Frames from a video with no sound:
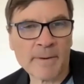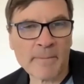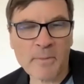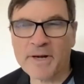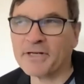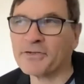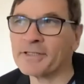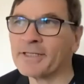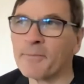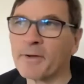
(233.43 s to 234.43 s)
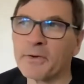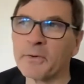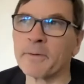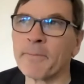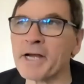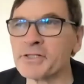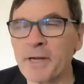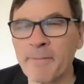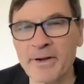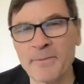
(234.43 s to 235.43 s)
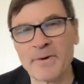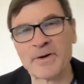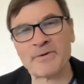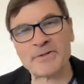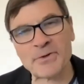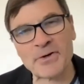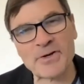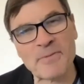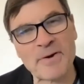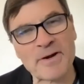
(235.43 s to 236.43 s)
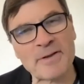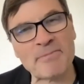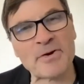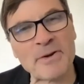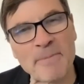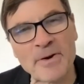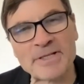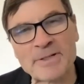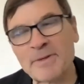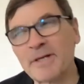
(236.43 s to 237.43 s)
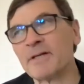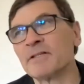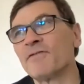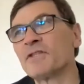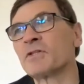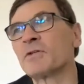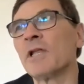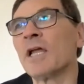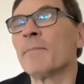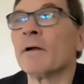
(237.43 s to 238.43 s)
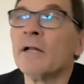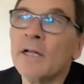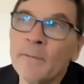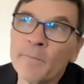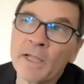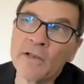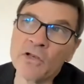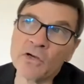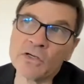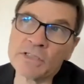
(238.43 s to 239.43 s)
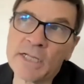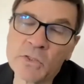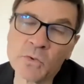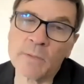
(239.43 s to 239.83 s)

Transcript: People weren't interested in whether you were passionate about your work or enjoying your work. You brought your body to work. It's physical labor. In nursing, it was all